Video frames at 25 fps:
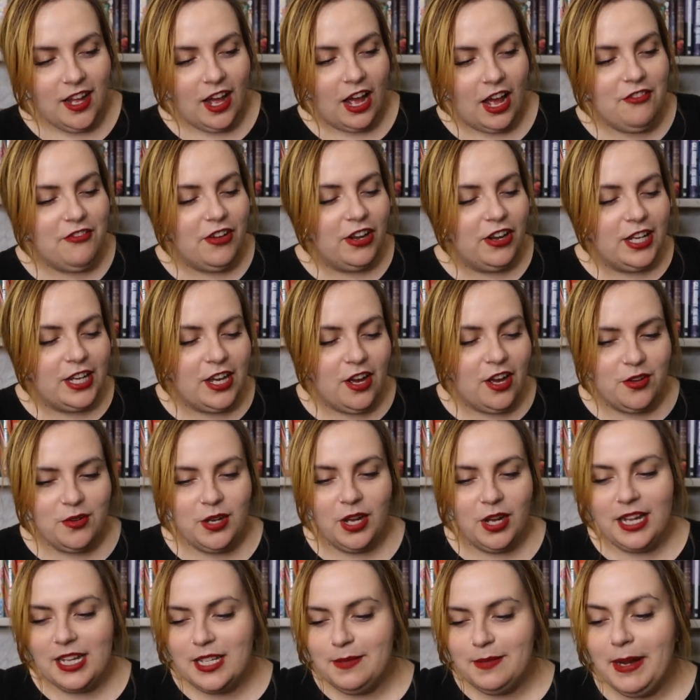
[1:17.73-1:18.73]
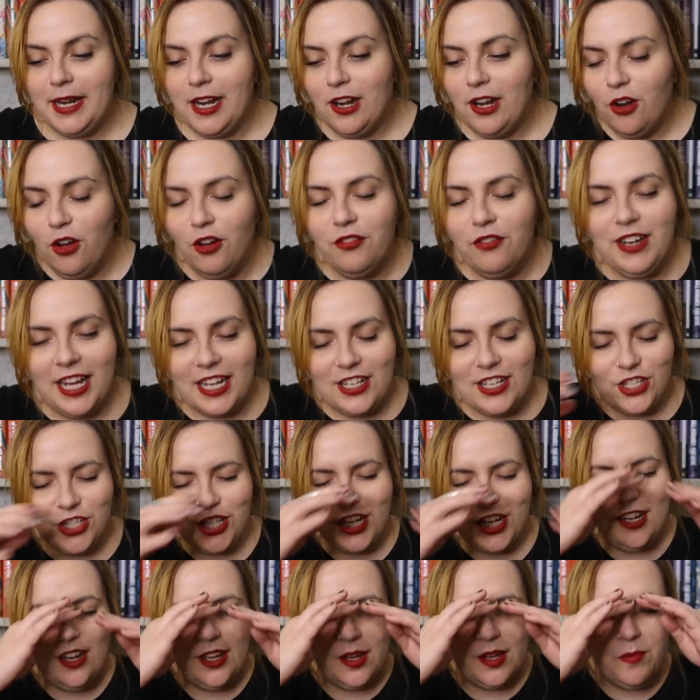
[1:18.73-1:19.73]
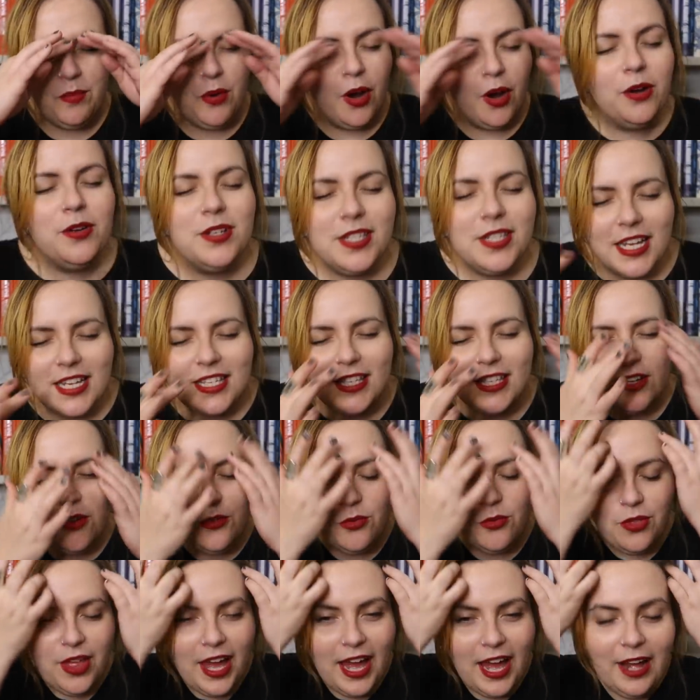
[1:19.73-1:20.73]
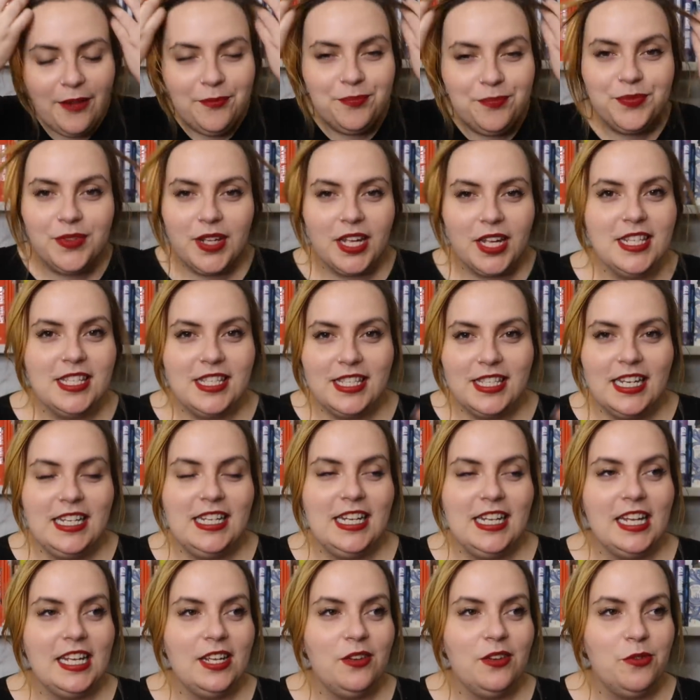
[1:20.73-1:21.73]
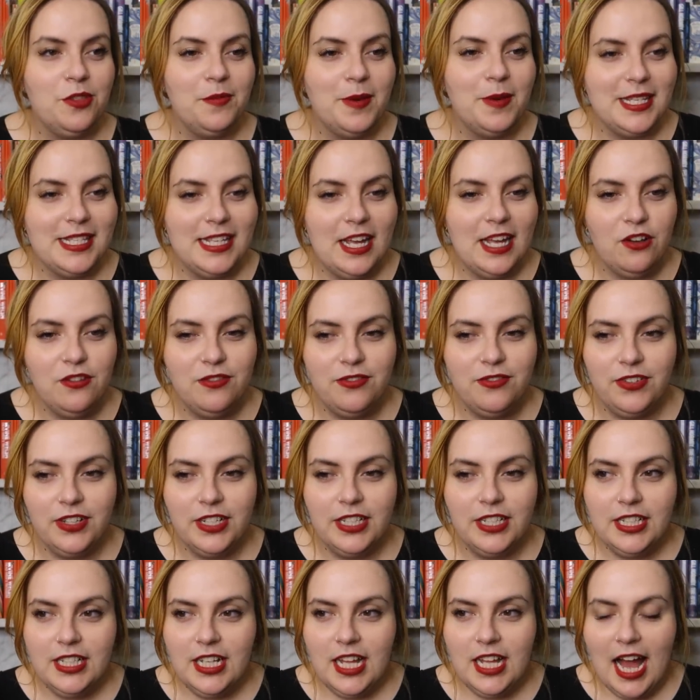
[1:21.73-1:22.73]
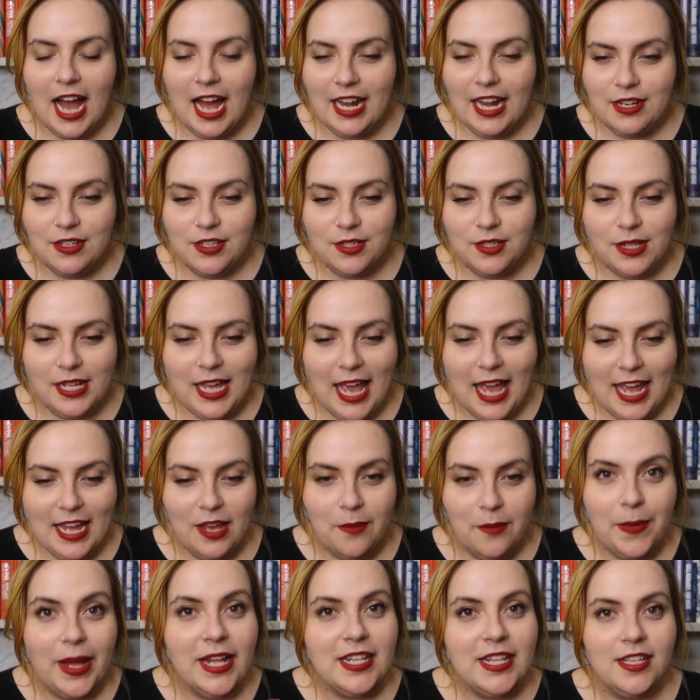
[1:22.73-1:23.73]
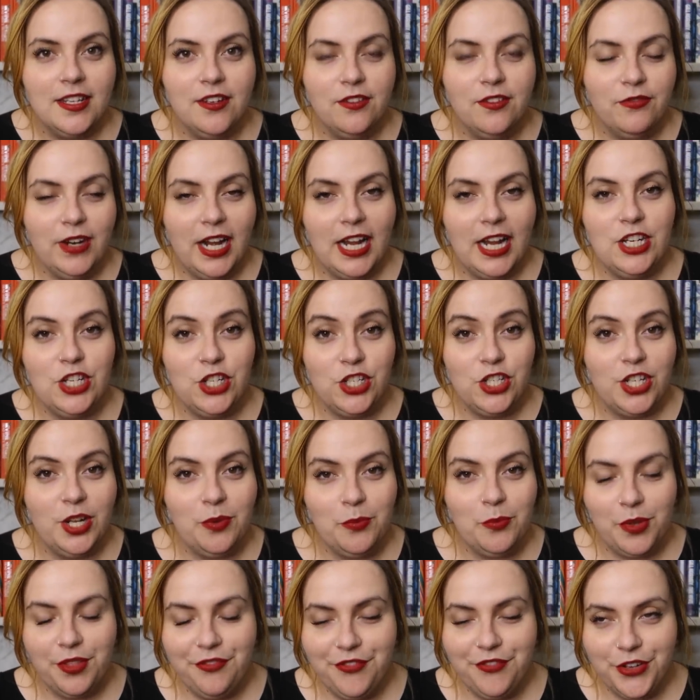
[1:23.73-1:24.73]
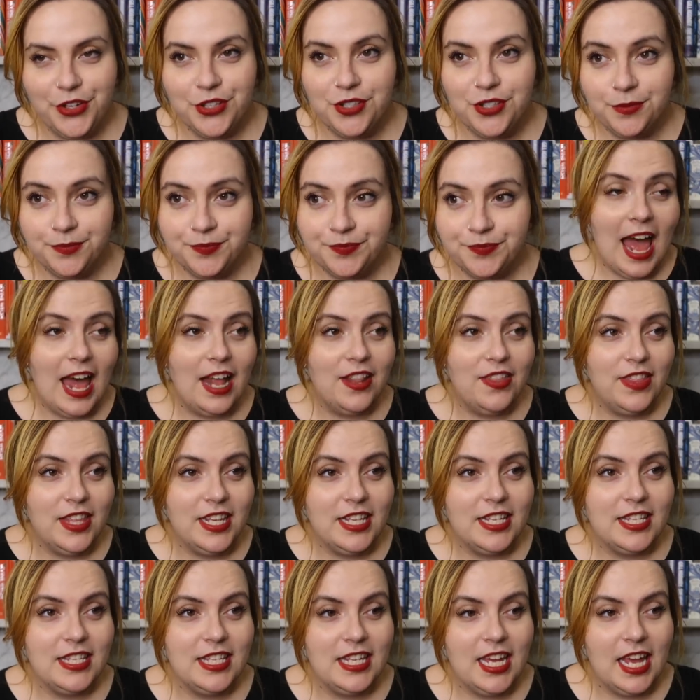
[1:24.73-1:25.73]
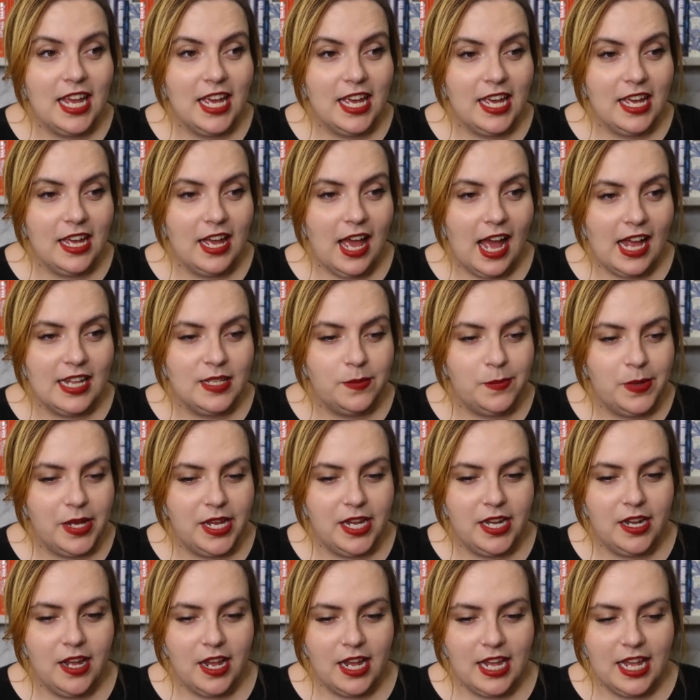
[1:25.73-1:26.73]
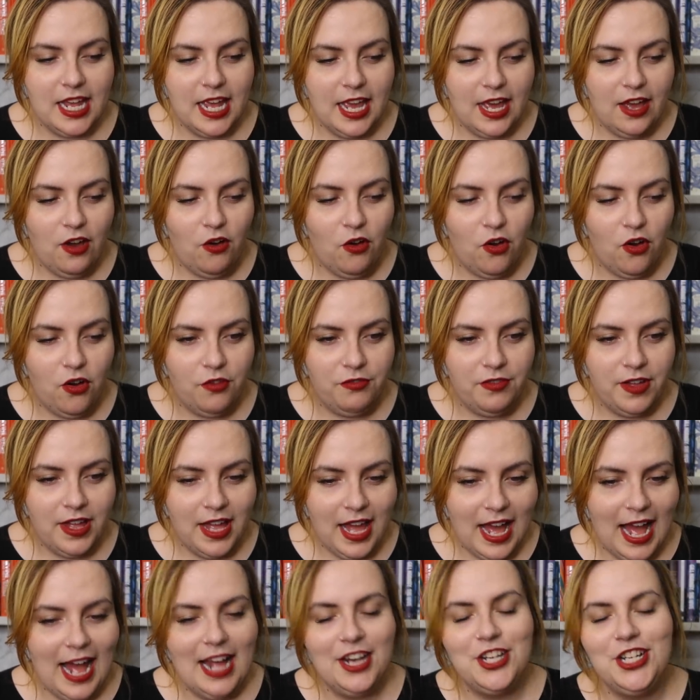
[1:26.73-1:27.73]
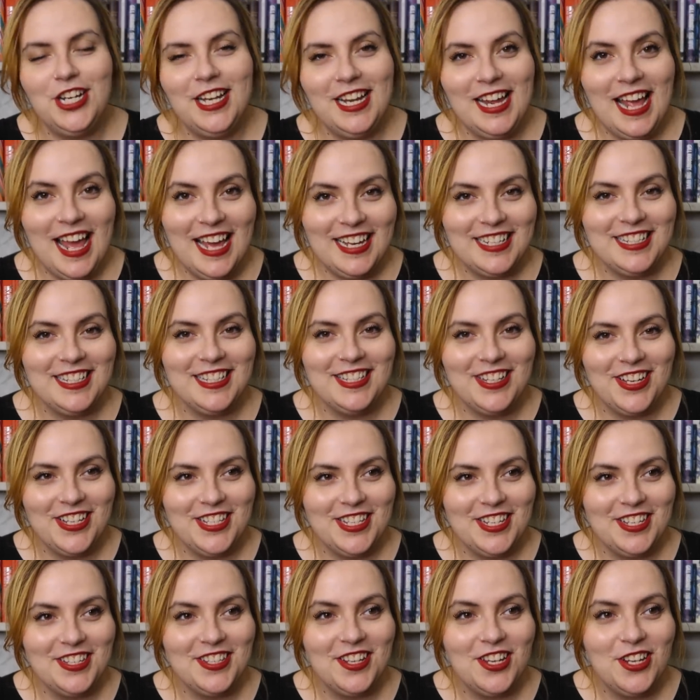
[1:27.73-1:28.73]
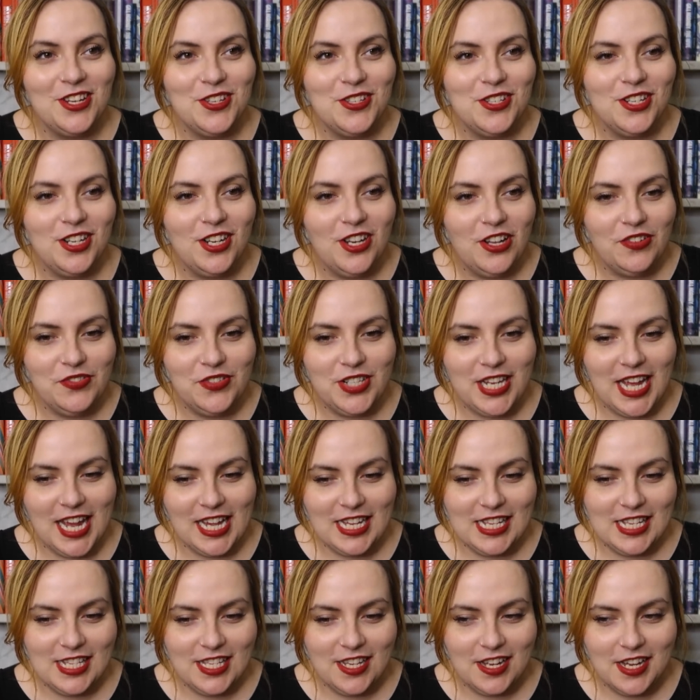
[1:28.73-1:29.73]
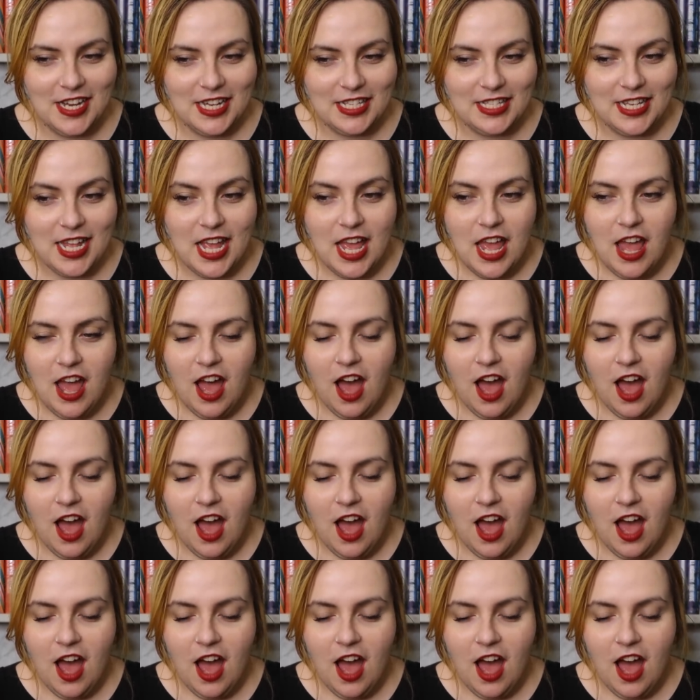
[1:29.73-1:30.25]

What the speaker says: I felt like I like spent a lot of last year like processing all that and sitting with myself and getting a better relationship with food. And this year has been a year of actually exercising, because I used to love to exercise.